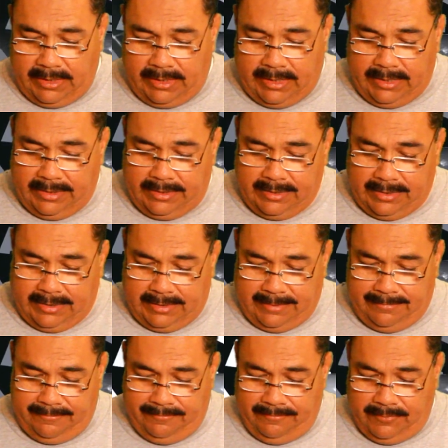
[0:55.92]
And
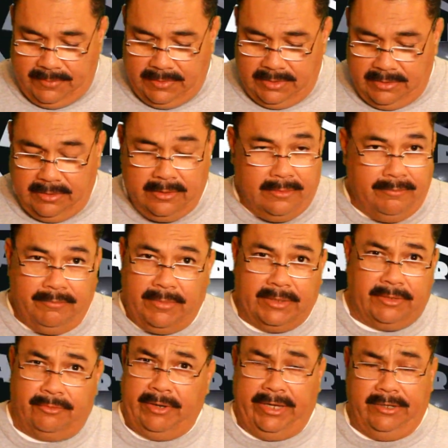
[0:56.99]

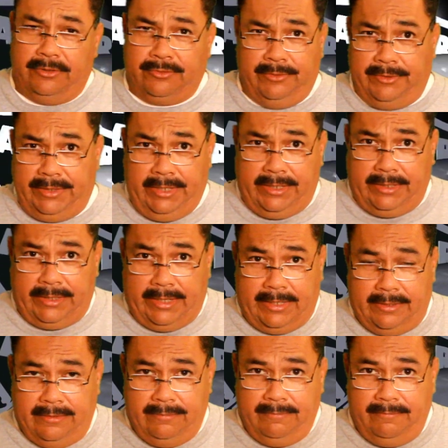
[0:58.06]
but the Raiders weren't thinking
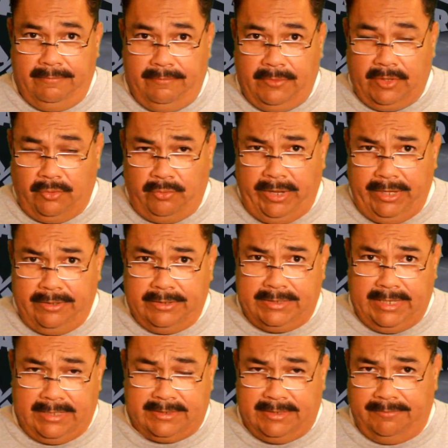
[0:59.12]
that. The Raiders
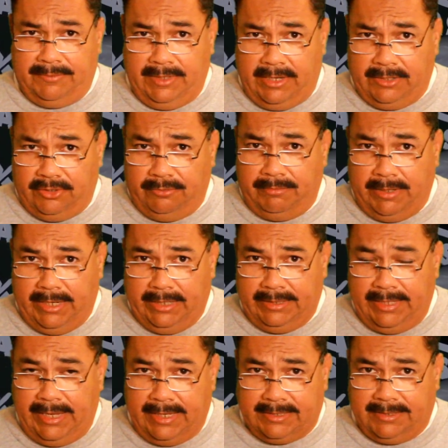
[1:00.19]
had something on their
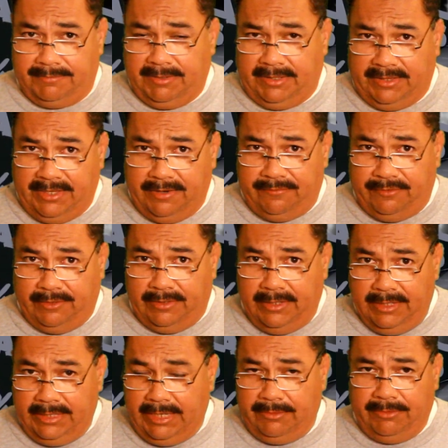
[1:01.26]
mind. They had something different.
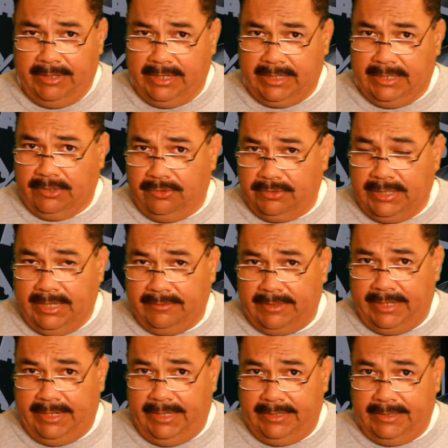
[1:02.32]
They were not going to go down
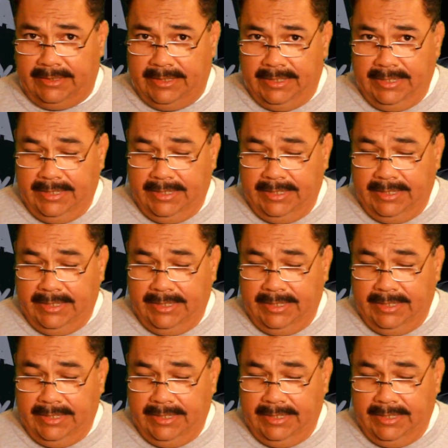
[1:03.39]
that easy.